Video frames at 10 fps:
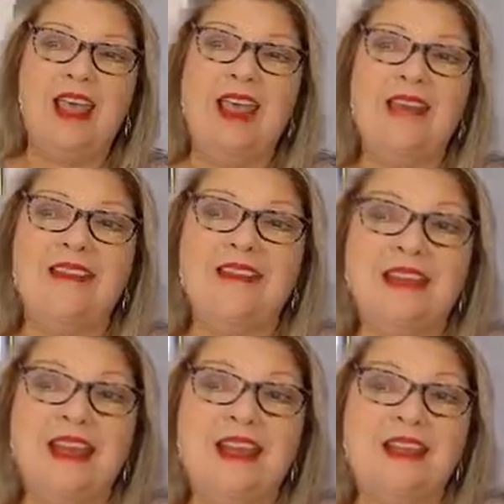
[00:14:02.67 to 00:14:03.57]
And
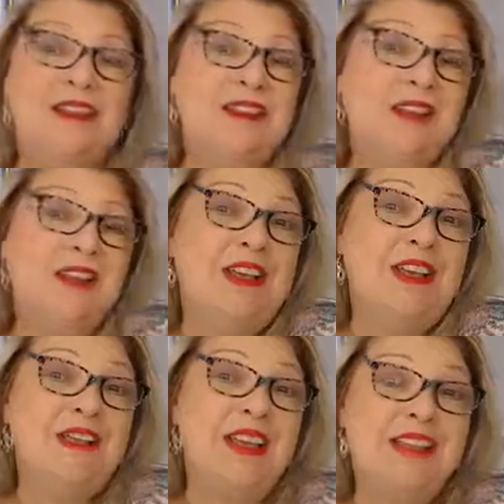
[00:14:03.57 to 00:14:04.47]

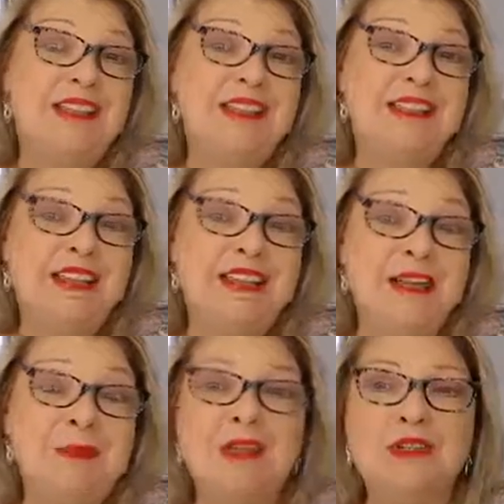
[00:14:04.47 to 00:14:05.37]
that's
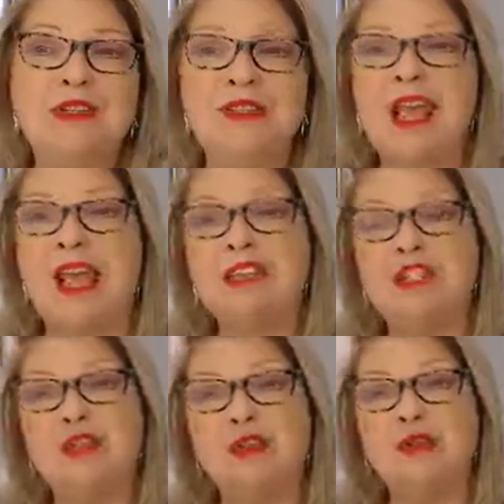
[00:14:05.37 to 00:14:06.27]
exciting because you get to
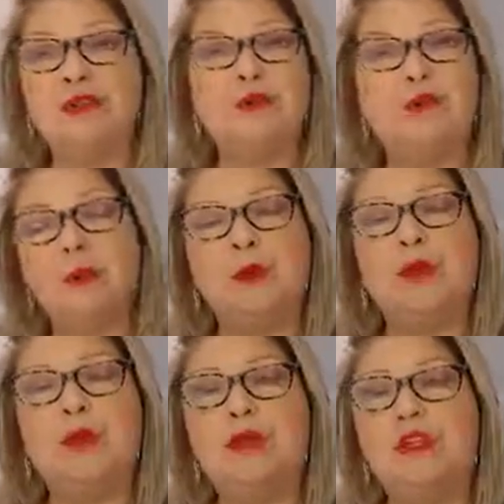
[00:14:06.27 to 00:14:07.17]
ask your favorite
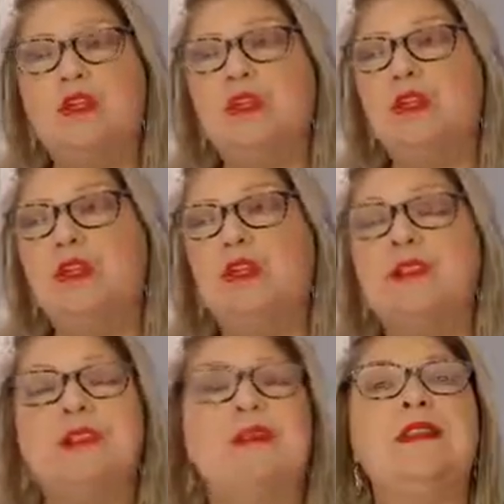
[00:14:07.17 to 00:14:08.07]
burning question or
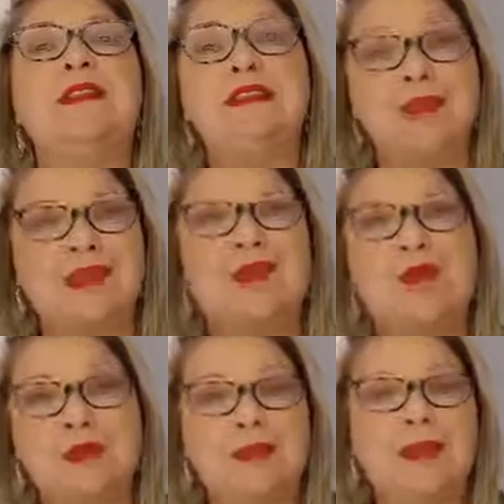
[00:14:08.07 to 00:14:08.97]
something that's
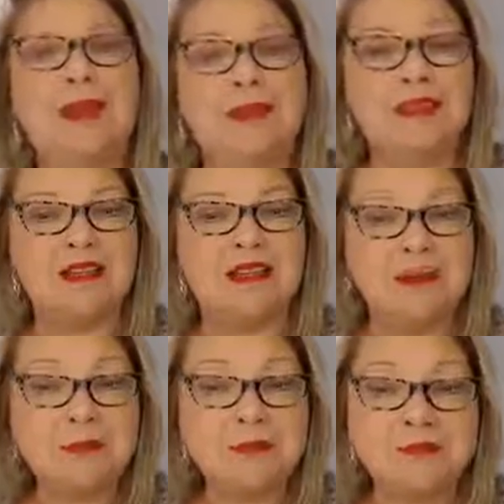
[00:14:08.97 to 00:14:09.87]
specific for you at the
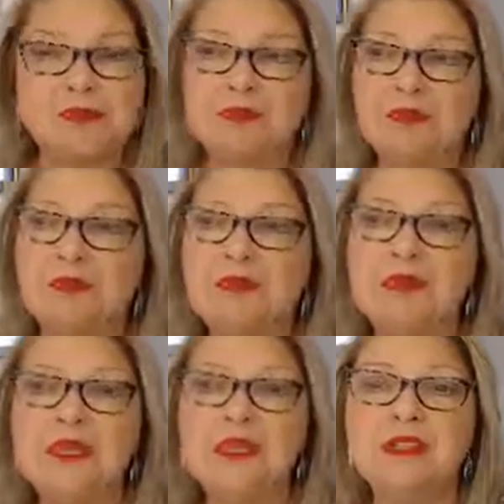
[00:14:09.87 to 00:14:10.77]
time
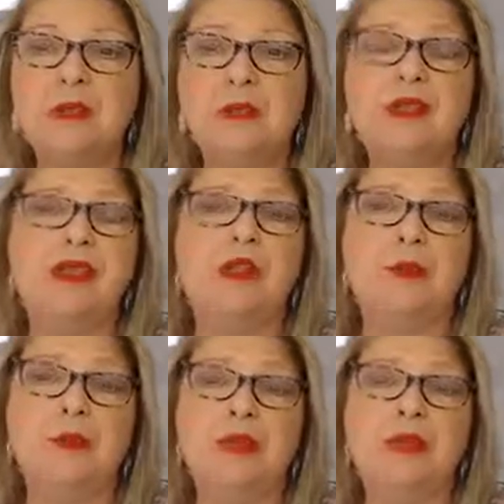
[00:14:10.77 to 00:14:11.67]
so that we can
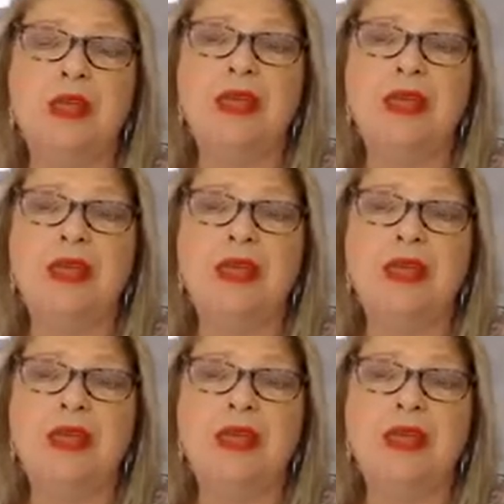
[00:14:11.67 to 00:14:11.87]
help you.